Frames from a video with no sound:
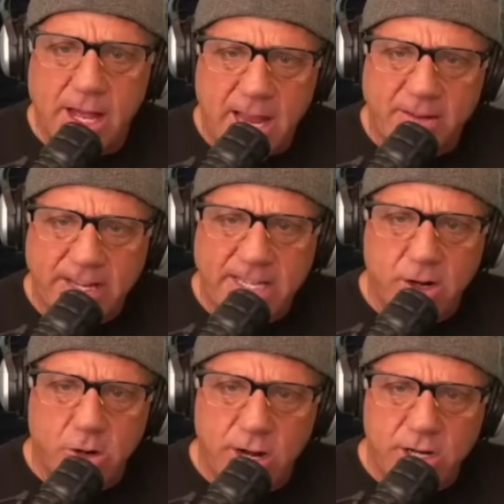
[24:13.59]
If I take,
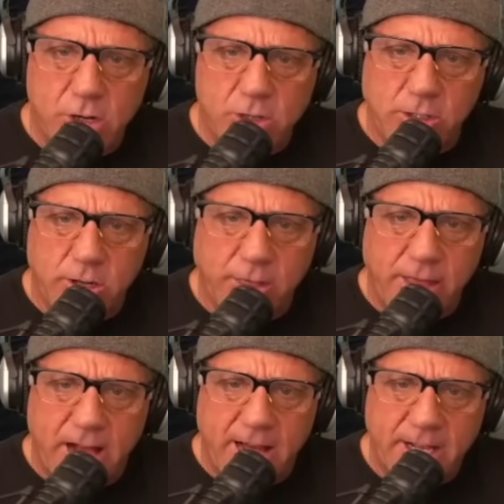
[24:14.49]
go on Google Earth
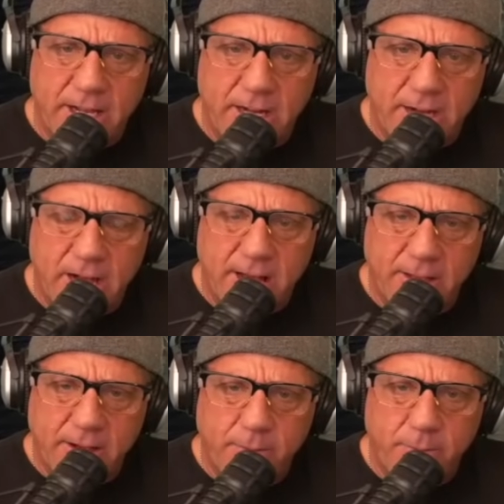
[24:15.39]
on the uh, on
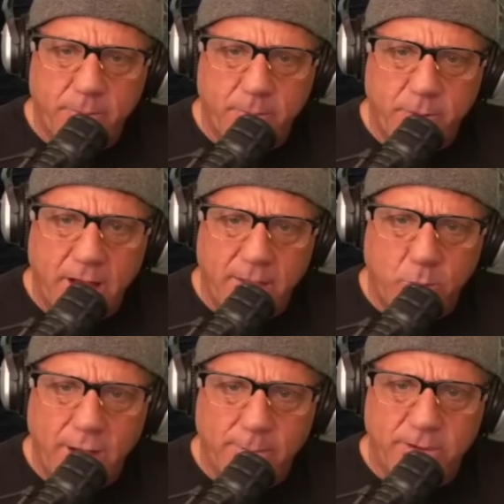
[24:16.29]
the on the
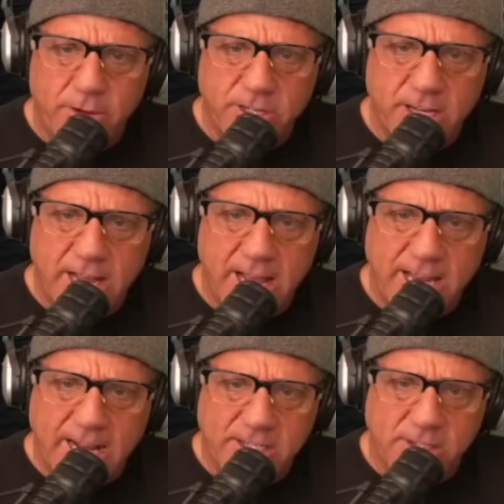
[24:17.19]
web version and
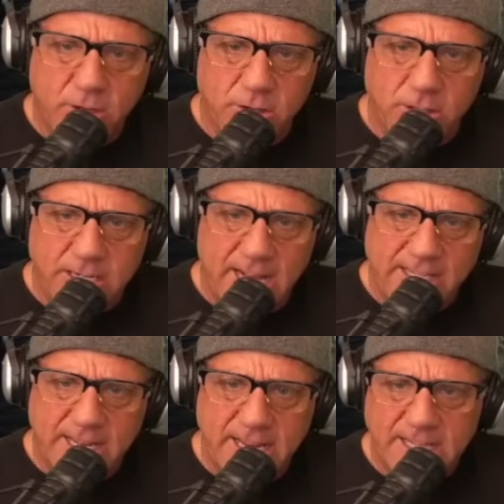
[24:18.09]
I circle a
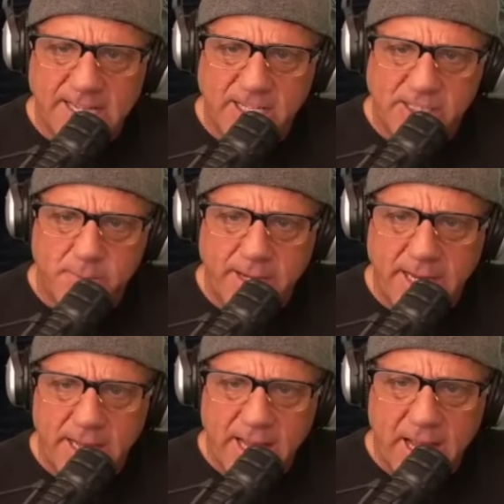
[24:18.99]
continent, it tells
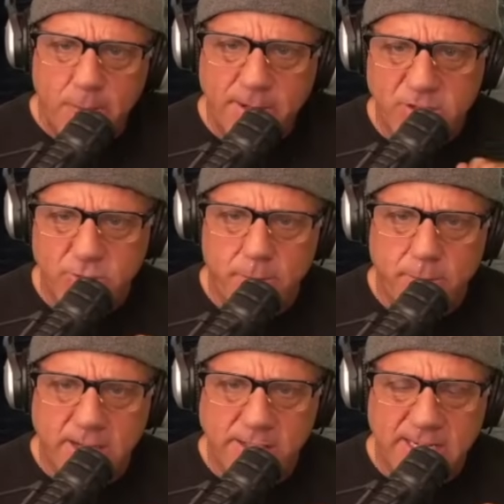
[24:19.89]
me how many square
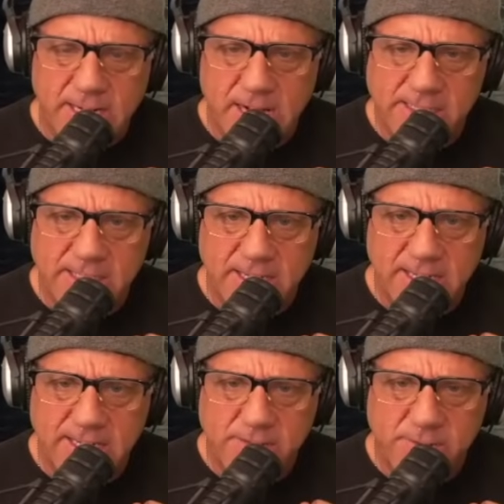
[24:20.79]
miles that continent
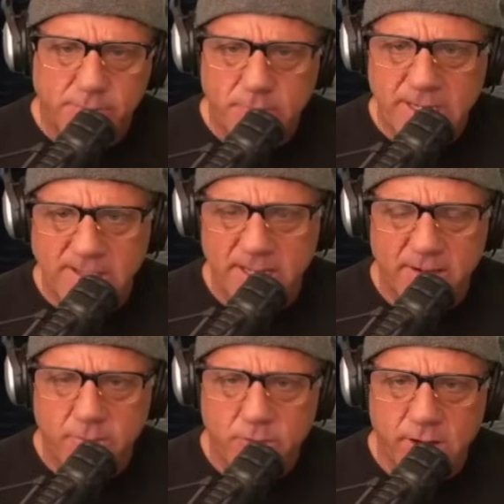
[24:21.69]
is. Easy,
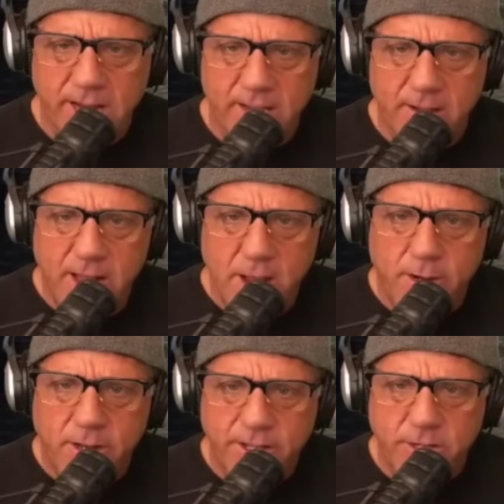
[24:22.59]
great. But
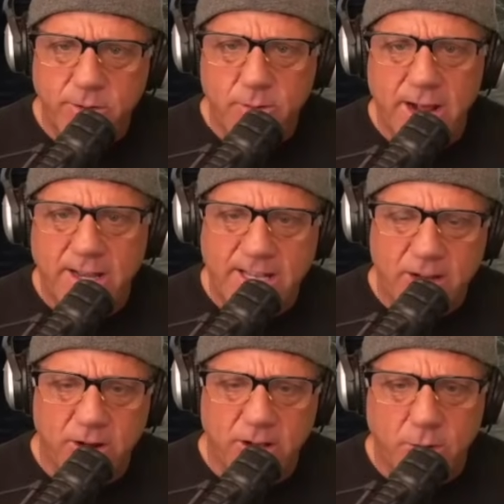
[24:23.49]
if I do it around
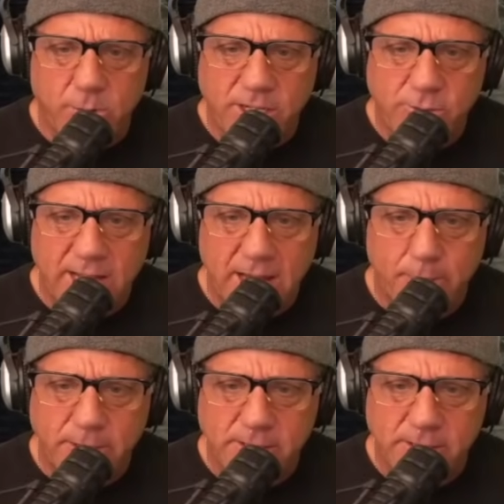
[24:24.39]
Antarctica, watch what happens.